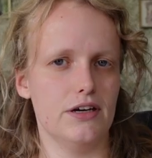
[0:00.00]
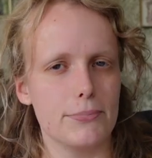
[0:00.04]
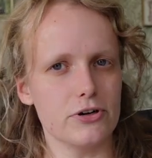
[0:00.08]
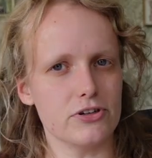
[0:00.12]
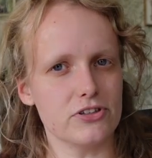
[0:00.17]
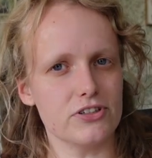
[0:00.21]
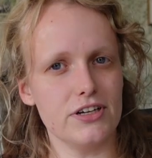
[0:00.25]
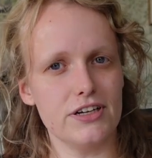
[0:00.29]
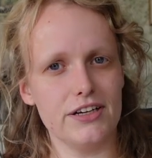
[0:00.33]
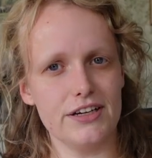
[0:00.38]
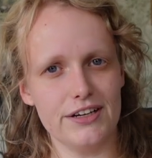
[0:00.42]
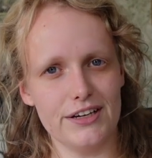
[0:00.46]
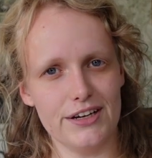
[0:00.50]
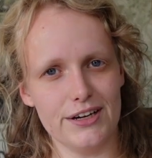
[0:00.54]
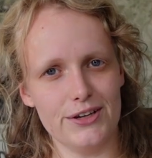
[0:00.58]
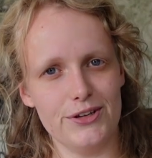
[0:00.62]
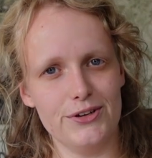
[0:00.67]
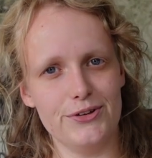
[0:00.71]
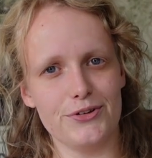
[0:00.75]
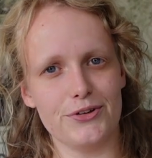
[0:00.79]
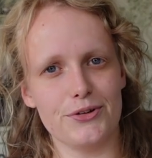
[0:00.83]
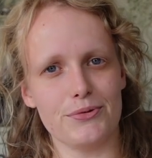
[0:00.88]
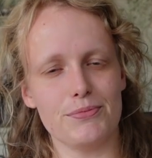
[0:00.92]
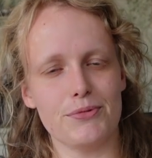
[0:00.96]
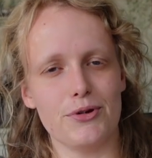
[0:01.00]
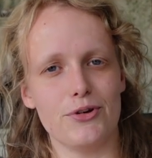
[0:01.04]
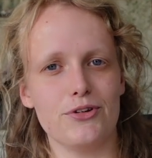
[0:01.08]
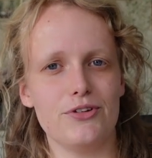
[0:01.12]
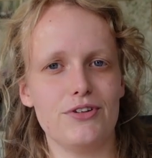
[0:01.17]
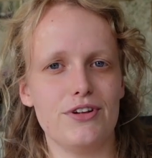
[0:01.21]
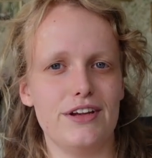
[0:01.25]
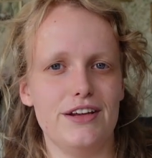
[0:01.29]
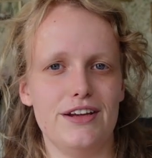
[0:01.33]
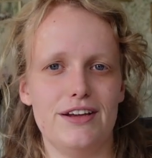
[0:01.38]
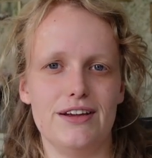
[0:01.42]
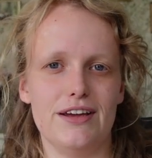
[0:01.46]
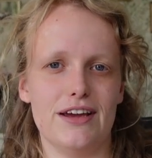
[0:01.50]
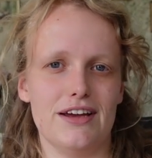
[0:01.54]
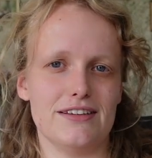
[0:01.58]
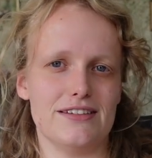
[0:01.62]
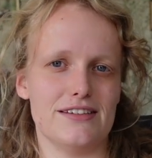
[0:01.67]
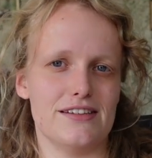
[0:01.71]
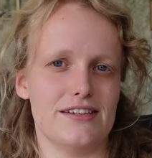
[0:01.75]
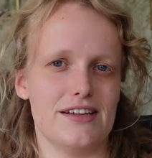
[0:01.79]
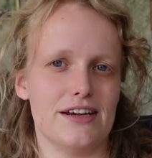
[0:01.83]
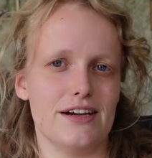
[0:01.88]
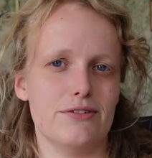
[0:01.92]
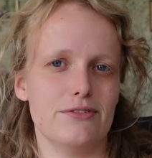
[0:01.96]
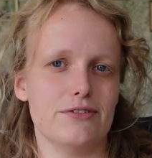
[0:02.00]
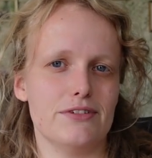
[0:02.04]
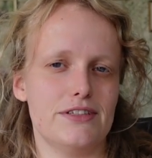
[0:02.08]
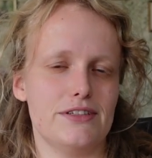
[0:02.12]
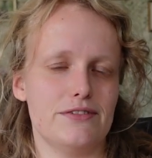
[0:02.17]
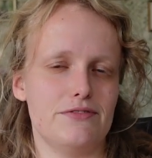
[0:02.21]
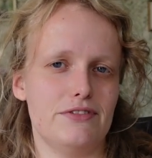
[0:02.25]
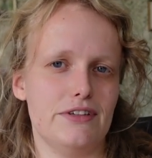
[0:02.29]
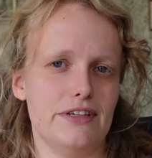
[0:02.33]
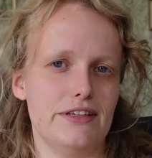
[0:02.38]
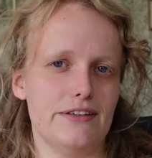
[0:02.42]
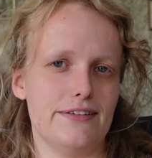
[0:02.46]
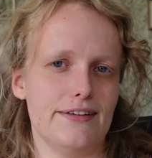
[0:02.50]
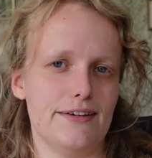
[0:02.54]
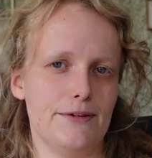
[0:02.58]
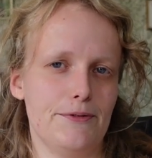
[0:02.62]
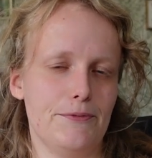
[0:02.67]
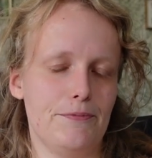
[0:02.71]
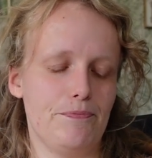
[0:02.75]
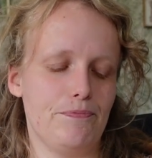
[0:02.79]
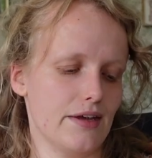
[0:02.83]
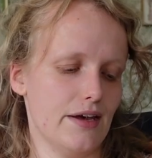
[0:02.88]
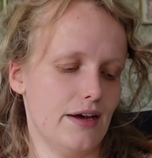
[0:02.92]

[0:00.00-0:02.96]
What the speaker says: Personally, I use it mostly as a decorative detail,